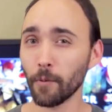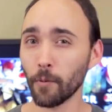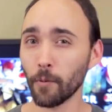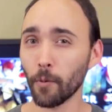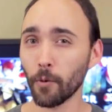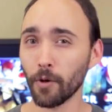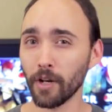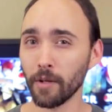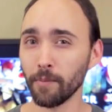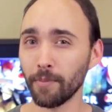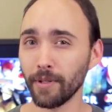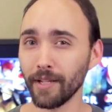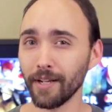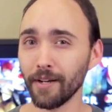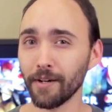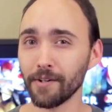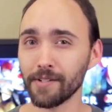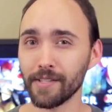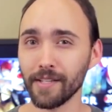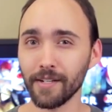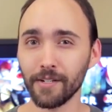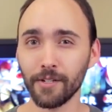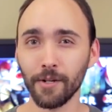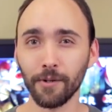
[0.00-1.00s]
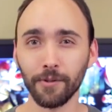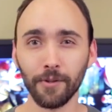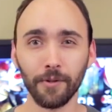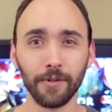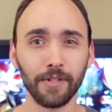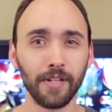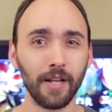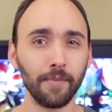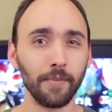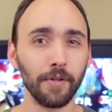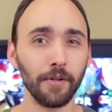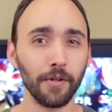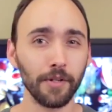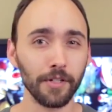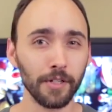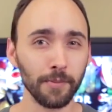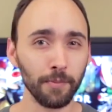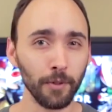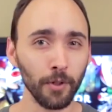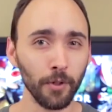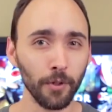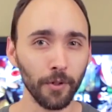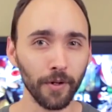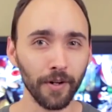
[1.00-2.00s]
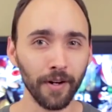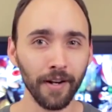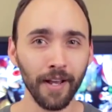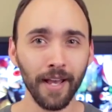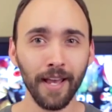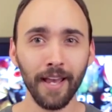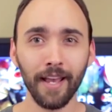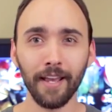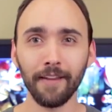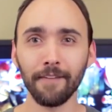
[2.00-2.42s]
rewarding players that took their time to explore